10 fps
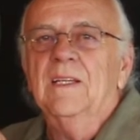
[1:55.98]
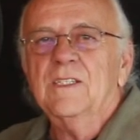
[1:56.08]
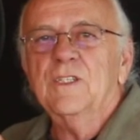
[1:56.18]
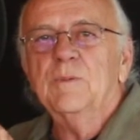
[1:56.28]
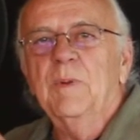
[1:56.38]

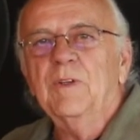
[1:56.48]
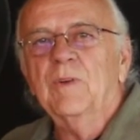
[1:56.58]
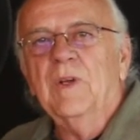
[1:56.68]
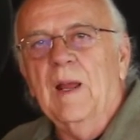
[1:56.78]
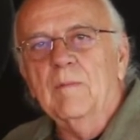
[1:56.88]
This is
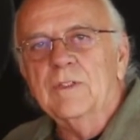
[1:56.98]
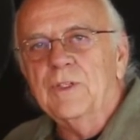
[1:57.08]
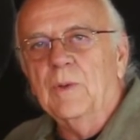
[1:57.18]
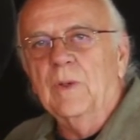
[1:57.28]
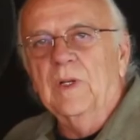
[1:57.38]
Mitchell camera
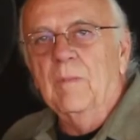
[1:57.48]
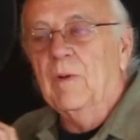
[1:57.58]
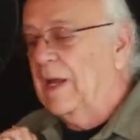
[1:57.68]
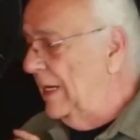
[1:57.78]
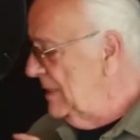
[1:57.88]
serial
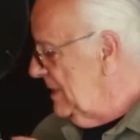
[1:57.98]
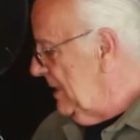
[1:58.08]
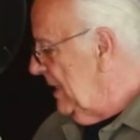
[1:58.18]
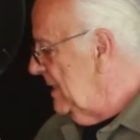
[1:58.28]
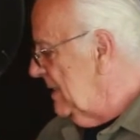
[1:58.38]
number
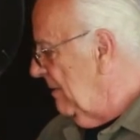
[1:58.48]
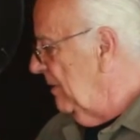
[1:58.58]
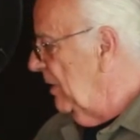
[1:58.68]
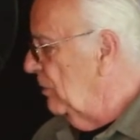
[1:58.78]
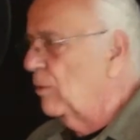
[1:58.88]

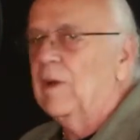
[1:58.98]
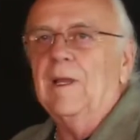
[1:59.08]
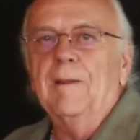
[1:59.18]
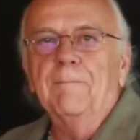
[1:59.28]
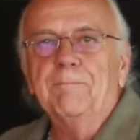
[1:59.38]

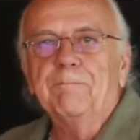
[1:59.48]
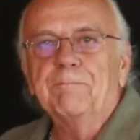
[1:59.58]
NC73.